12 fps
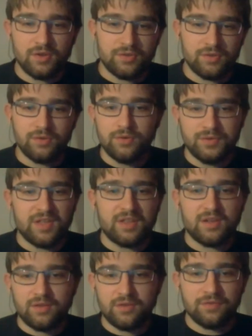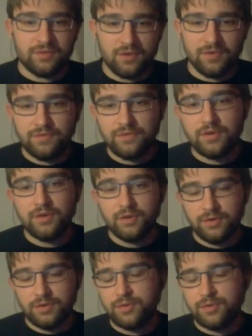So that kind of stuff
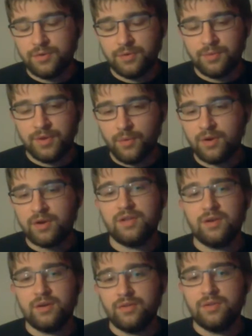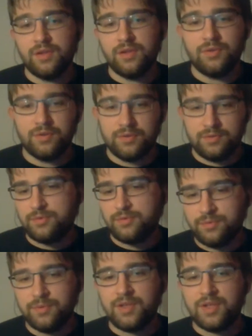we are working on, and
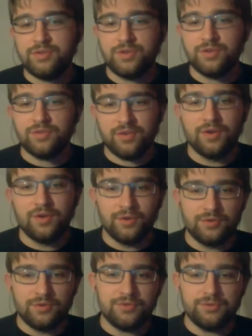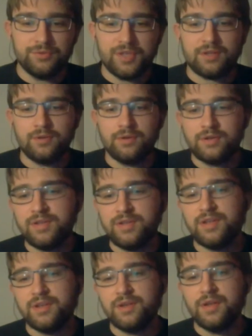we can just do that
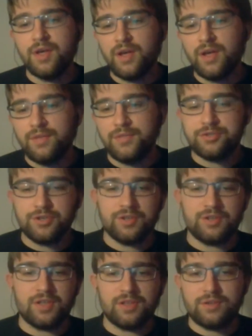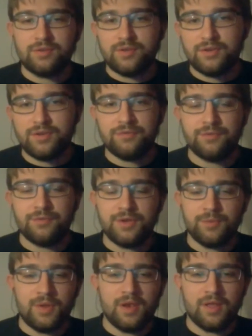locally, and not sure that if
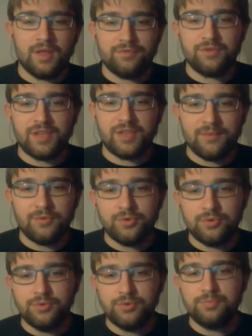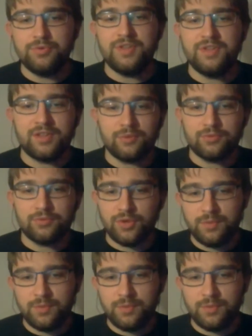we will have the time to put that upstream